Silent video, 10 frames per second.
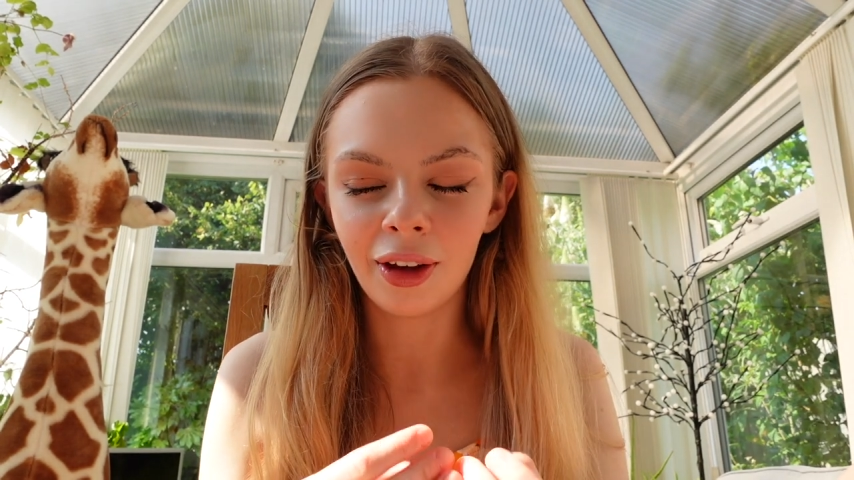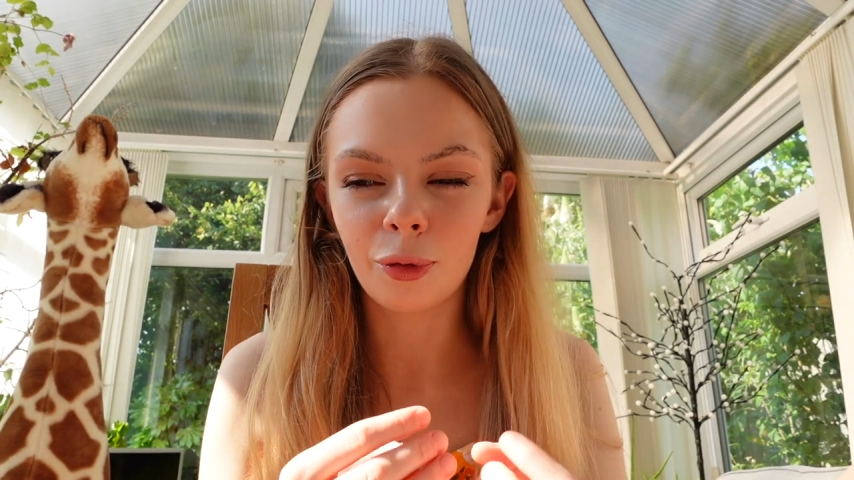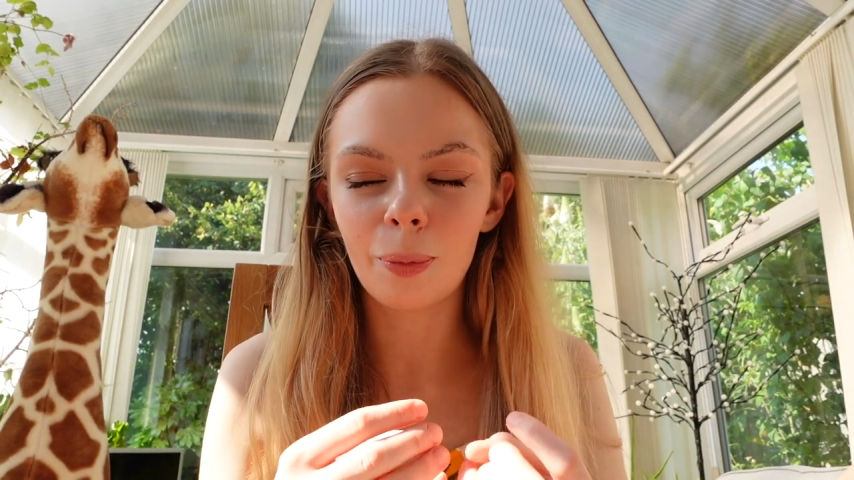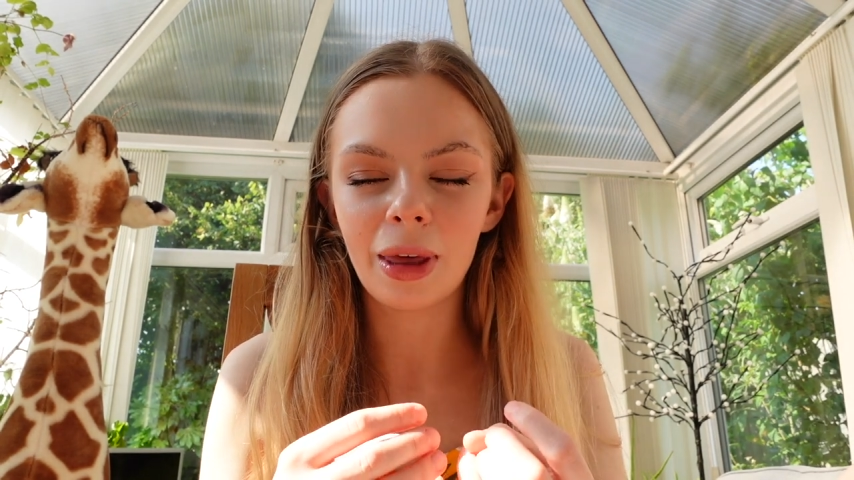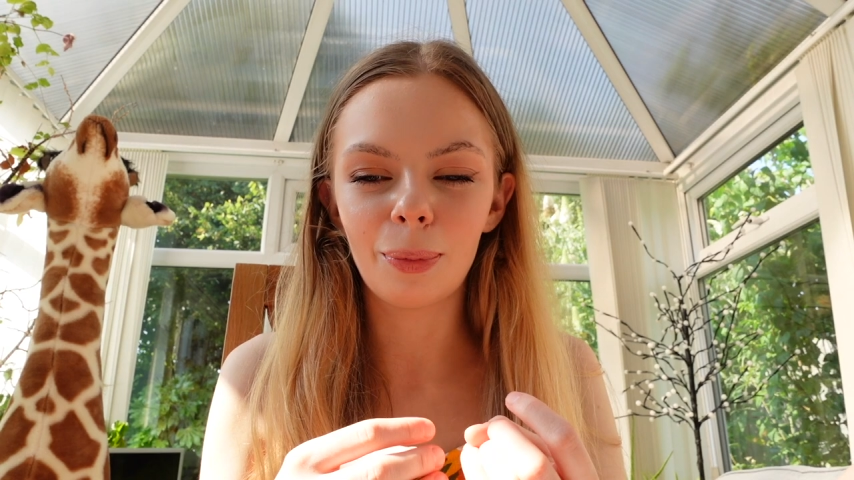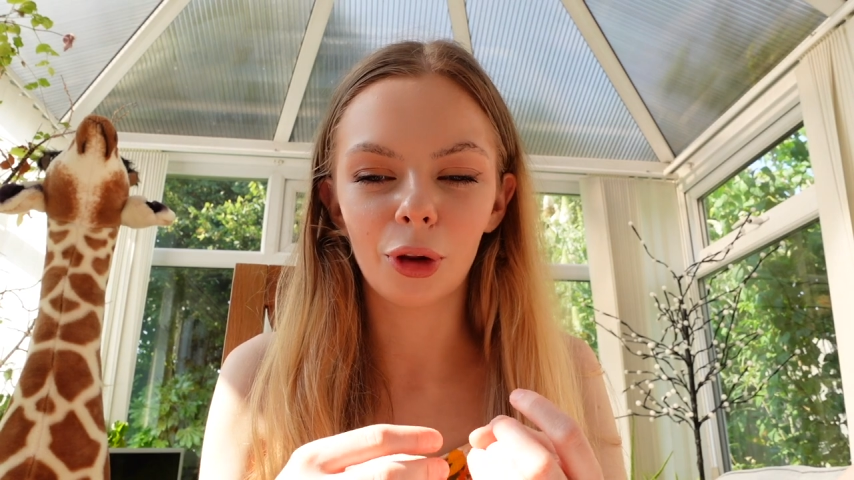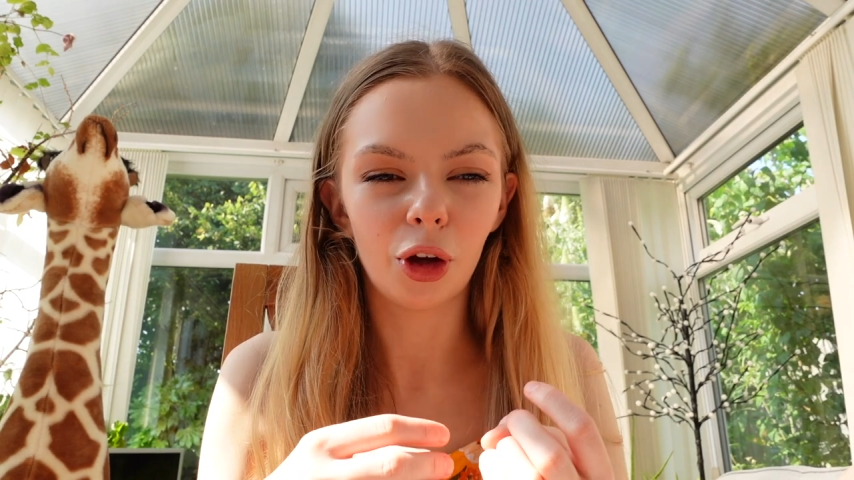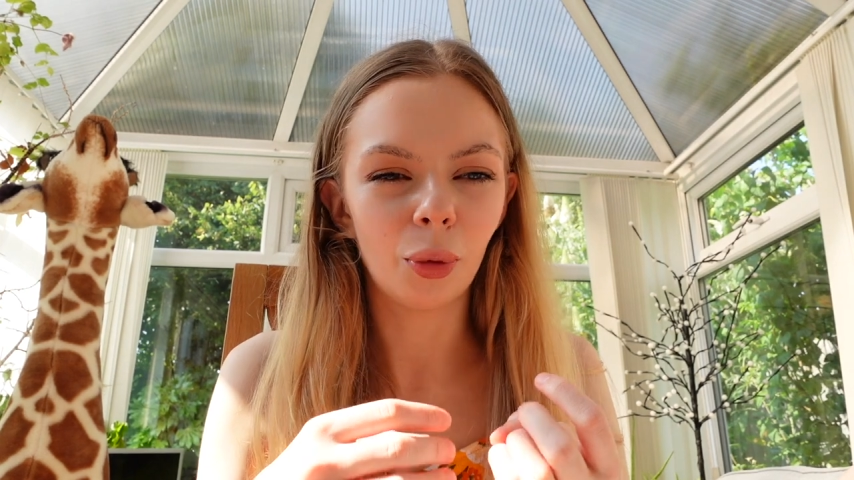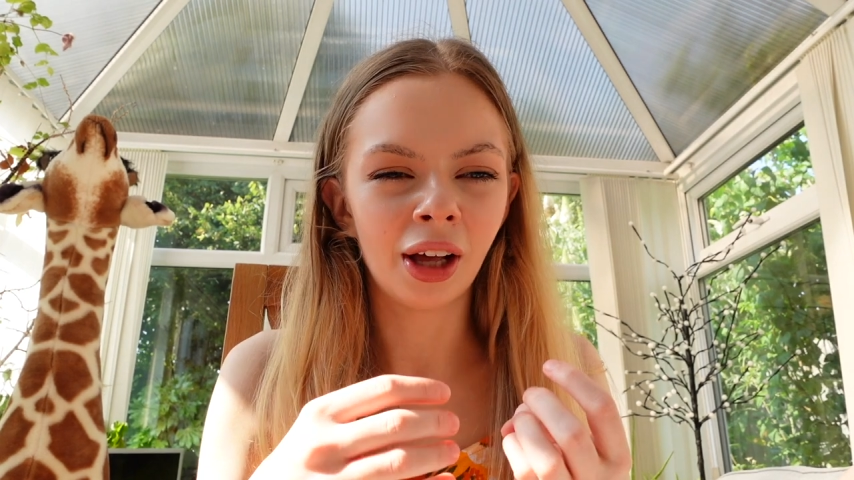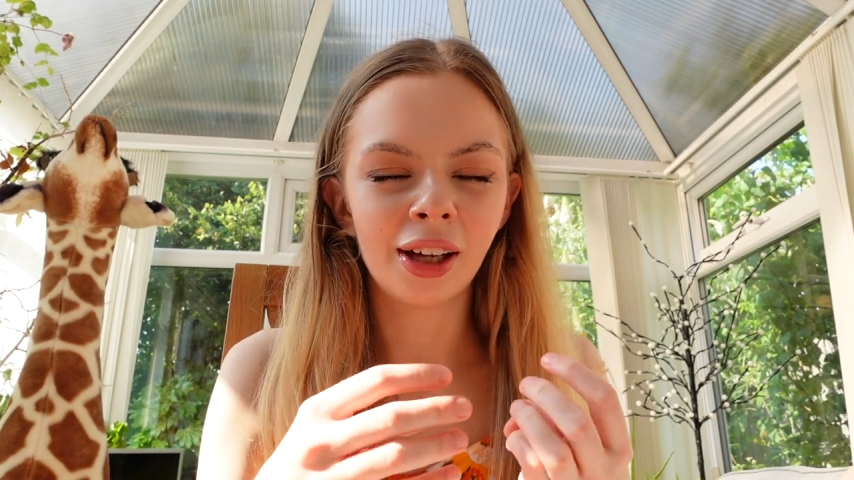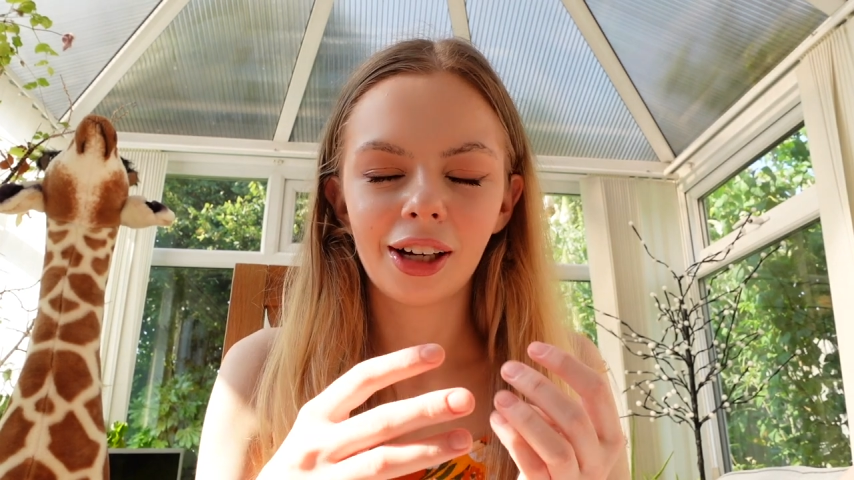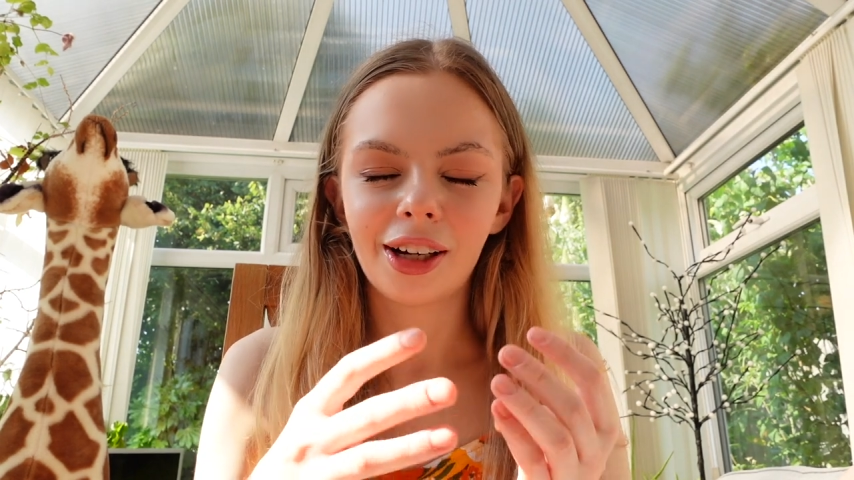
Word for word: Live with people who are